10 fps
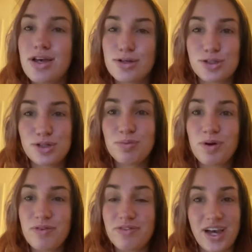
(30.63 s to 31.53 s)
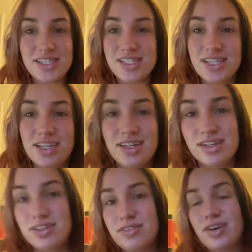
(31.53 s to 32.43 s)
super
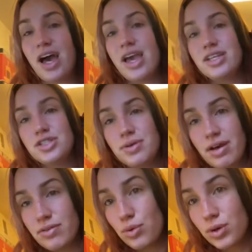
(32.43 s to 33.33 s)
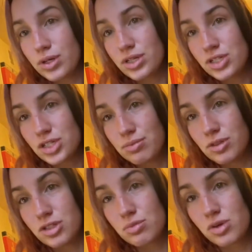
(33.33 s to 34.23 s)
festive. I do have an order to ship
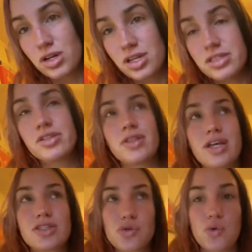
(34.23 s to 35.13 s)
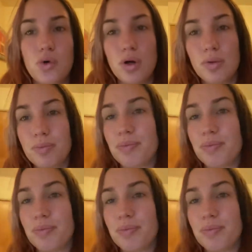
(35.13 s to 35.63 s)
this morning, so that's cool.